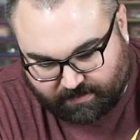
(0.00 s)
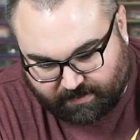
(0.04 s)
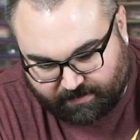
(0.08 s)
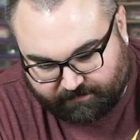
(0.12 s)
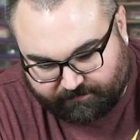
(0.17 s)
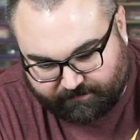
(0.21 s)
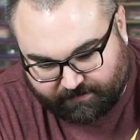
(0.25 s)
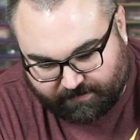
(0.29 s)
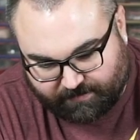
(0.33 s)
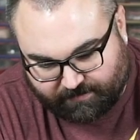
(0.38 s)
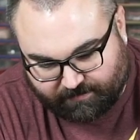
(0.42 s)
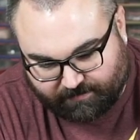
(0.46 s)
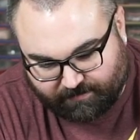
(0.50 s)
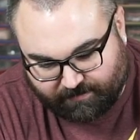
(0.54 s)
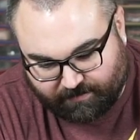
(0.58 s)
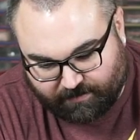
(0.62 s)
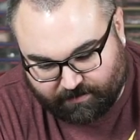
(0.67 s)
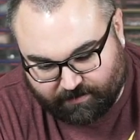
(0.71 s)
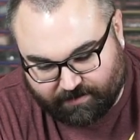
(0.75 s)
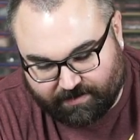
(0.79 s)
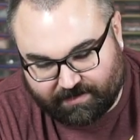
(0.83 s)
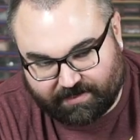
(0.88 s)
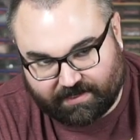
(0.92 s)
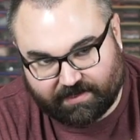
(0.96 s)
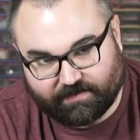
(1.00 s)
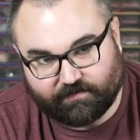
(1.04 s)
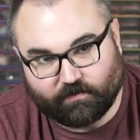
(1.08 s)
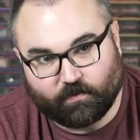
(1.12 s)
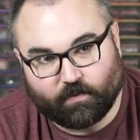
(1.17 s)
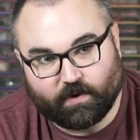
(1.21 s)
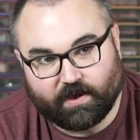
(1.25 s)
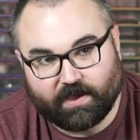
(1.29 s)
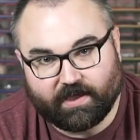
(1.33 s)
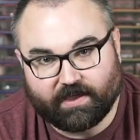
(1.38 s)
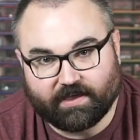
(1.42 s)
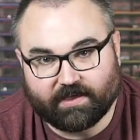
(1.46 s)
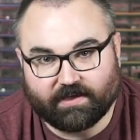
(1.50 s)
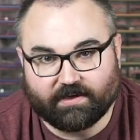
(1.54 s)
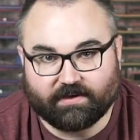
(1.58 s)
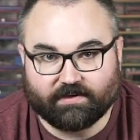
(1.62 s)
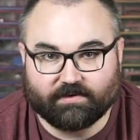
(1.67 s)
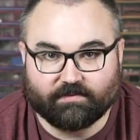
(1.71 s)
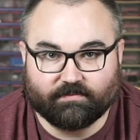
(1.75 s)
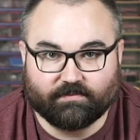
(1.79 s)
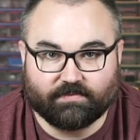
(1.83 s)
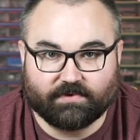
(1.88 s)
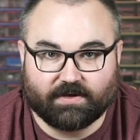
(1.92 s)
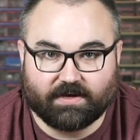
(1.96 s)
often, you know, a giveaway
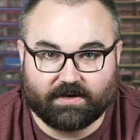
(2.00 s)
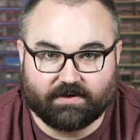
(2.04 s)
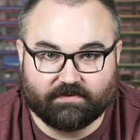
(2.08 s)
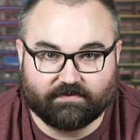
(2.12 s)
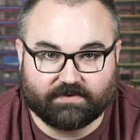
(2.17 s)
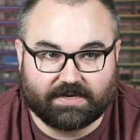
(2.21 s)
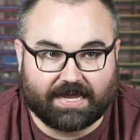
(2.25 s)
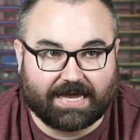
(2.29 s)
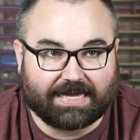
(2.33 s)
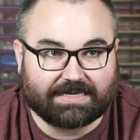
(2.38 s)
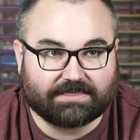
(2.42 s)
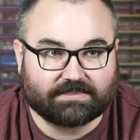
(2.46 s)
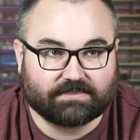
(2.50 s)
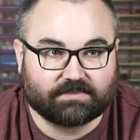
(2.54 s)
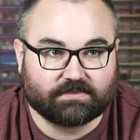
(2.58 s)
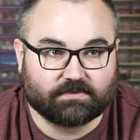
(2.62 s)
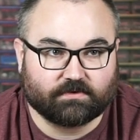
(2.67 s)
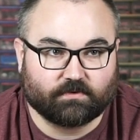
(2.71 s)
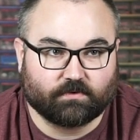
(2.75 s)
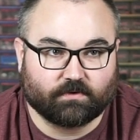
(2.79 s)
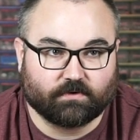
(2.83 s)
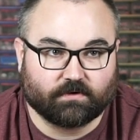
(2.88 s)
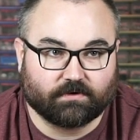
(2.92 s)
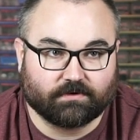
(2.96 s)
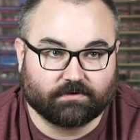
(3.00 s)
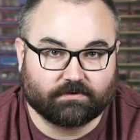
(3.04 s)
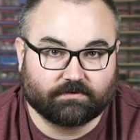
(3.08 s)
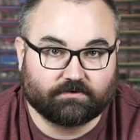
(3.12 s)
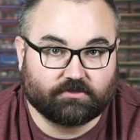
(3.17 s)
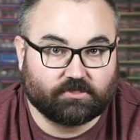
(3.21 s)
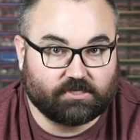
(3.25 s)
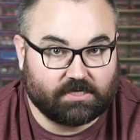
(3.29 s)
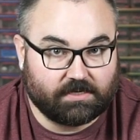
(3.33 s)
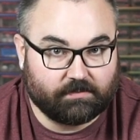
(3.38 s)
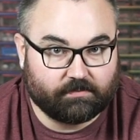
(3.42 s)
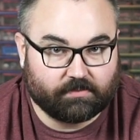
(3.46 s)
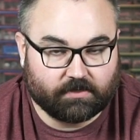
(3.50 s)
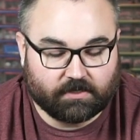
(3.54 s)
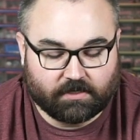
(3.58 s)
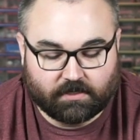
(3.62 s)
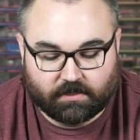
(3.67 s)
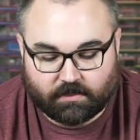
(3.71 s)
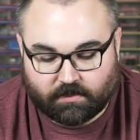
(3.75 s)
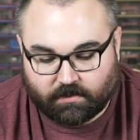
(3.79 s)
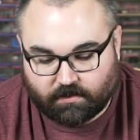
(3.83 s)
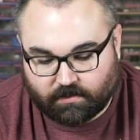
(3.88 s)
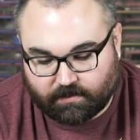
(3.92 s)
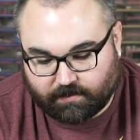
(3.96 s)
of nice or cheap
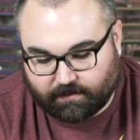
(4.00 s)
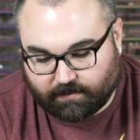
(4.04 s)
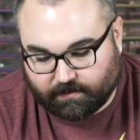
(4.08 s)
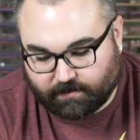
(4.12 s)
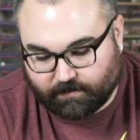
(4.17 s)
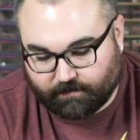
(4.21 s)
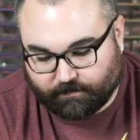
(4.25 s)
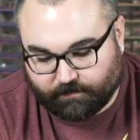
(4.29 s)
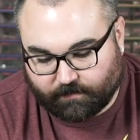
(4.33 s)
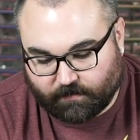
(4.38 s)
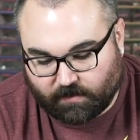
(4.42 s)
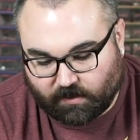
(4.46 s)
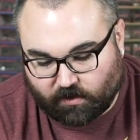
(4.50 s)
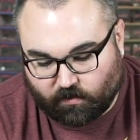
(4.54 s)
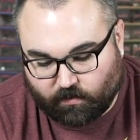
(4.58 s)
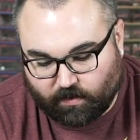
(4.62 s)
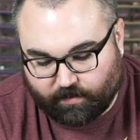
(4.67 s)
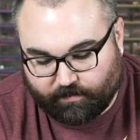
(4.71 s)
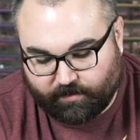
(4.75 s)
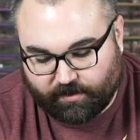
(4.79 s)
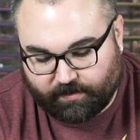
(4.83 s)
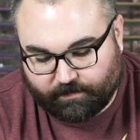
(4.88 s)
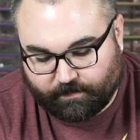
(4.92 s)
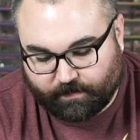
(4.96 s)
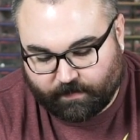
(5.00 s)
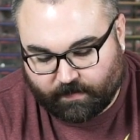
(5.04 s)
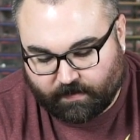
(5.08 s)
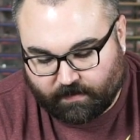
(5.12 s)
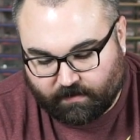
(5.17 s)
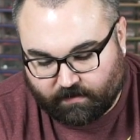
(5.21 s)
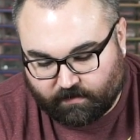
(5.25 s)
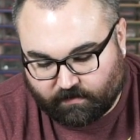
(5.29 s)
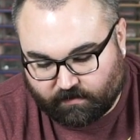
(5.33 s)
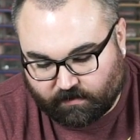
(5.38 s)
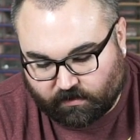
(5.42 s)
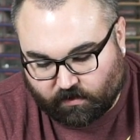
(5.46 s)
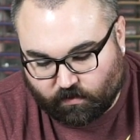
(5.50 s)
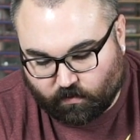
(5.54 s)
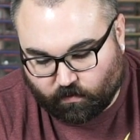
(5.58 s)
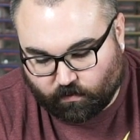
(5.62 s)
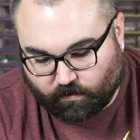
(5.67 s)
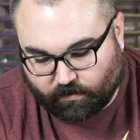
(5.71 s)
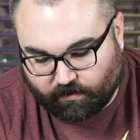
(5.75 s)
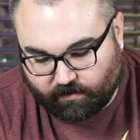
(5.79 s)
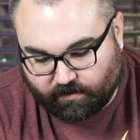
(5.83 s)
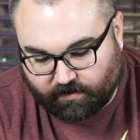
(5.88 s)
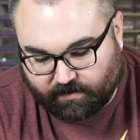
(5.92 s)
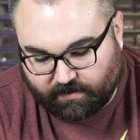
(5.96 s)
equipment. The
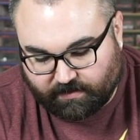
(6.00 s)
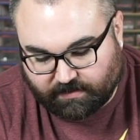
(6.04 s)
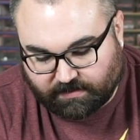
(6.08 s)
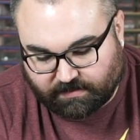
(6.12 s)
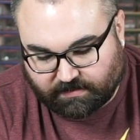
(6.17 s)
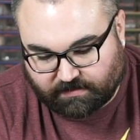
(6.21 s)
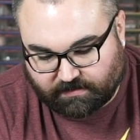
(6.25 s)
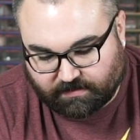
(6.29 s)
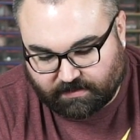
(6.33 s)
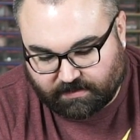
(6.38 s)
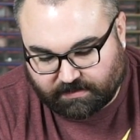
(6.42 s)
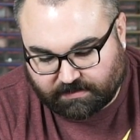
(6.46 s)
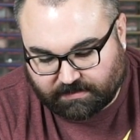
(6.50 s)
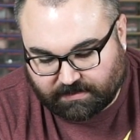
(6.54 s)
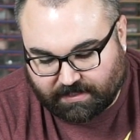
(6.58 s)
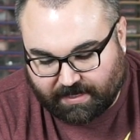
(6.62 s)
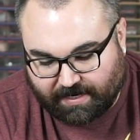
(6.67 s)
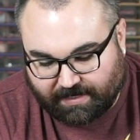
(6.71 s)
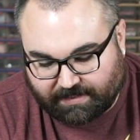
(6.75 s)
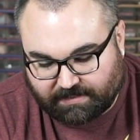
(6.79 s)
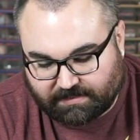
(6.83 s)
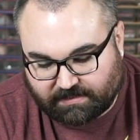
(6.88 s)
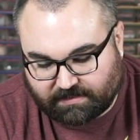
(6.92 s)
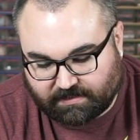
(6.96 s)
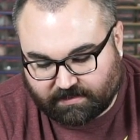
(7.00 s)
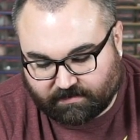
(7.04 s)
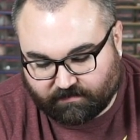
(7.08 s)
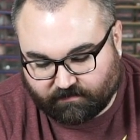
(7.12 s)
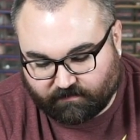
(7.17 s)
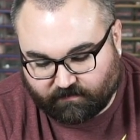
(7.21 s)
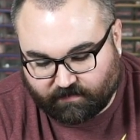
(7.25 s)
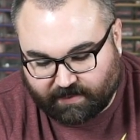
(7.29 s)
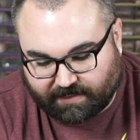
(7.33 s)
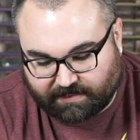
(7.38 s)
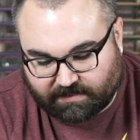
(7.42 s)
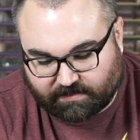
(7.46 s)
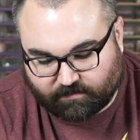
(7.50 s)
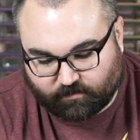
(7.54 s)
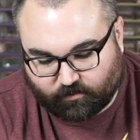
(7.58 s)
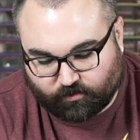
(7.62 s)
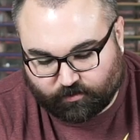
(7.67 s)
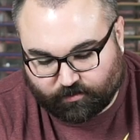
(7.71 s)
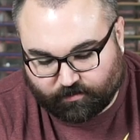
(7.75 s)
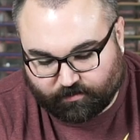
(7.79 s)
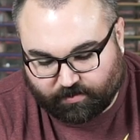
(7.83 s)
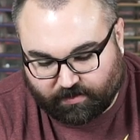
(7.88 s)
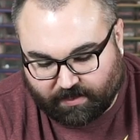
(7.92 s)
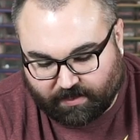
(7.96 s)
cord is nice and flexible and